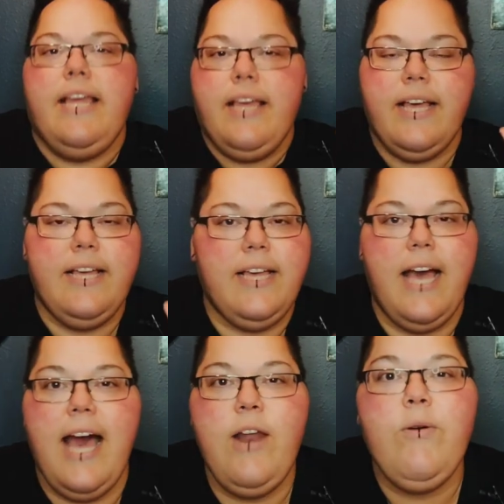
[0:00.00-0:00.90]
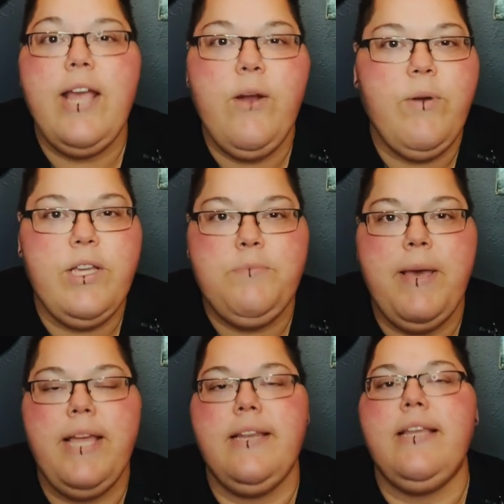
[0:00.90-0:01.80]
I don't care what you
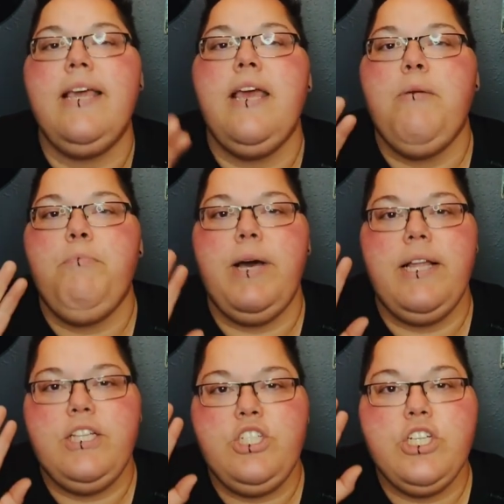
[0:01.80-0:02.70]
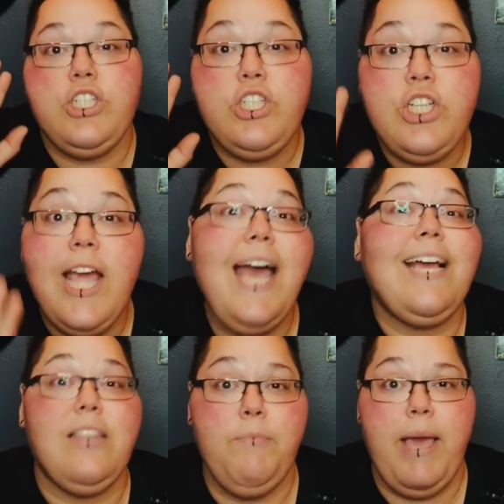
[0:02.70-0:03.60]
spend, but just
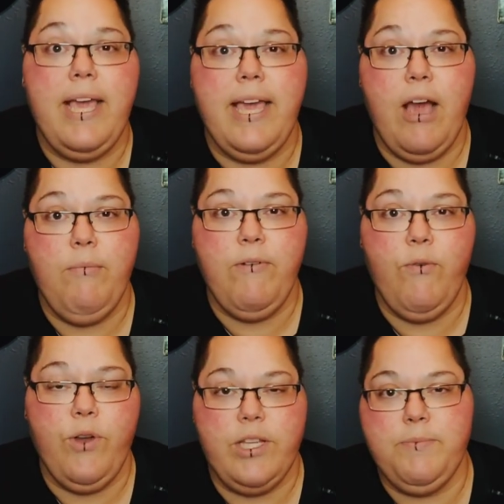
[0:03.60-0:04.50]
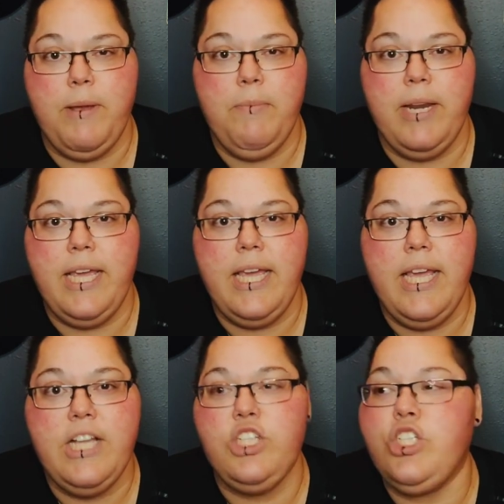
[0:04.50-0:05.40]
check the bank account before you spend money.
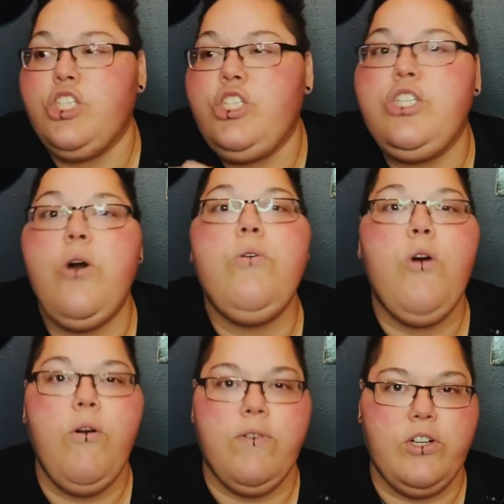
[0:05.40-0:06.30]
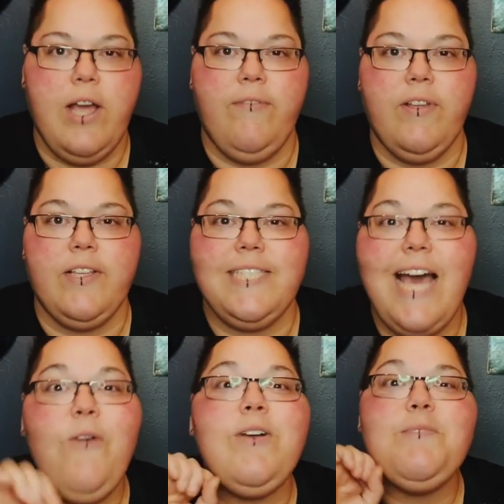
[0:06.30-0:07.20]
Just don't overdraft us.
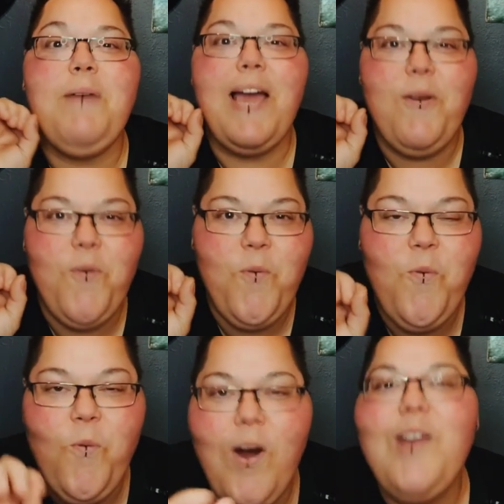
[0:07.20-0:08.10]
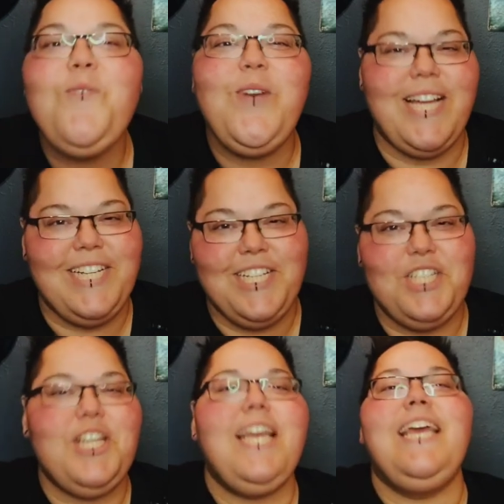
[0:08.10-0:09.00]
That was my one
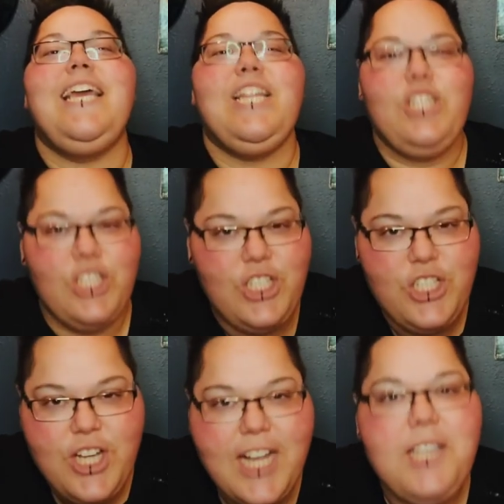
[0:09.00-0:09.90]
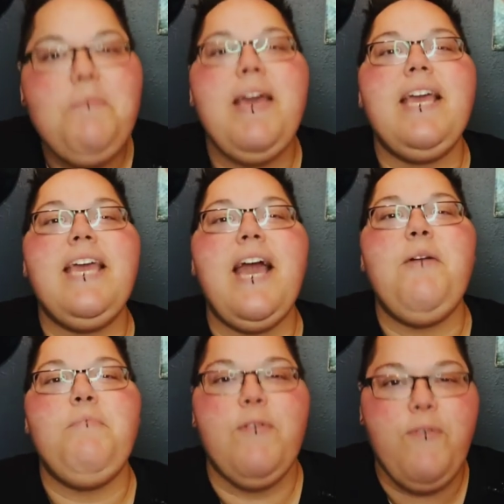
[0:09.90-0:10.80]
wish. Just check the bank
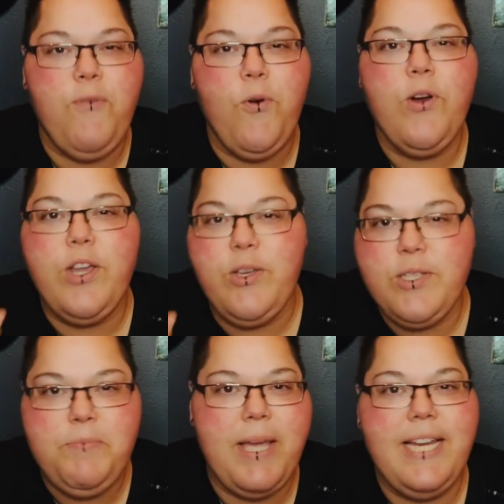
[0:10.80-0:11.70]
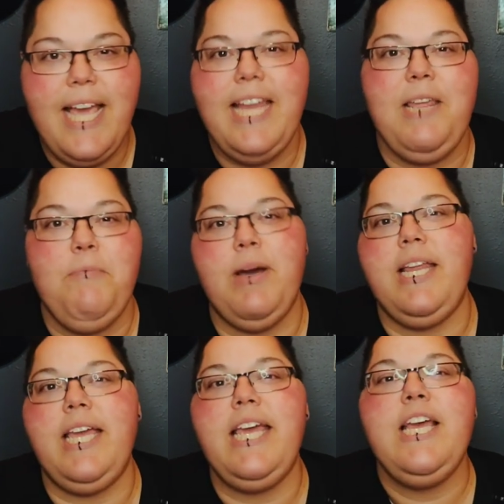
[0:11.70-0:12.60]
account before you spend any
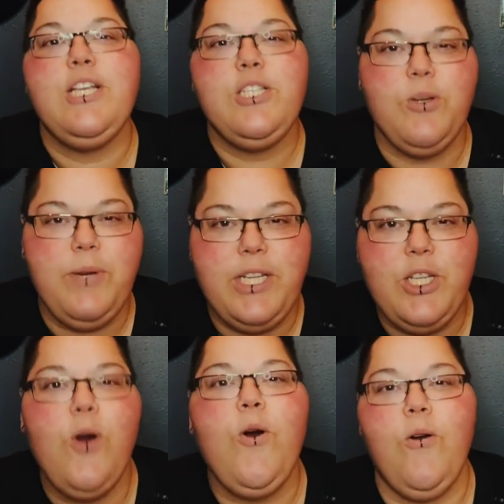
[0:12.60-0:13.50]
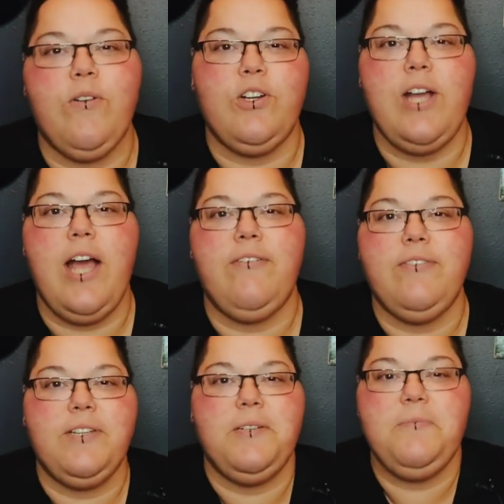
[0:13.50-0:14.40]
money so we don't overdraft.